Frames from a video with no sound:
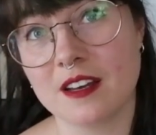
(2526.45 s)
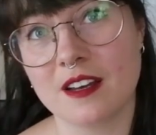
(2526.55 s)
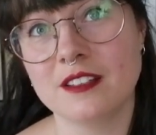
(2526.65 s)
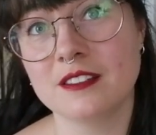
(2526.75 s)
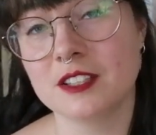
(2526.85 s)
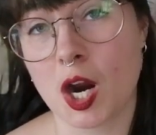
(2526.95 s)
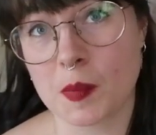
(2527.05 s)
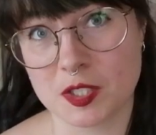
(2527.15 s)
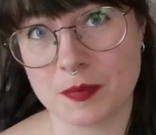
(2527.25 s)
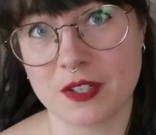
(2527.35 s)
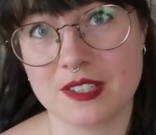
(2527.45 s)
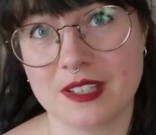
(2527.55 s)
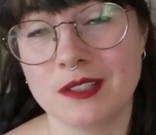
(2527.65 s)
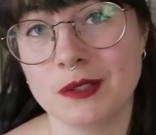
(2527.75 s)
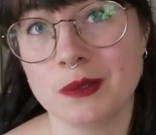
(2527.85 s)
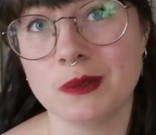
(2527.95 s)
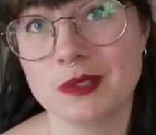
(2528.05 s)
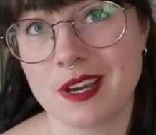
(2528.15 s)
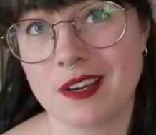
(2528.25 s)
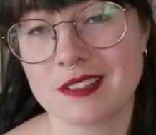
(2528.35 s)
a garbage person who
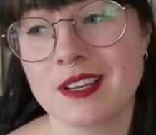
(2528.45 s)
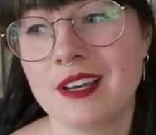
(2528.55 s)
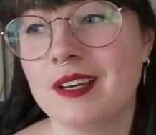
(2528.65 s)
sucks.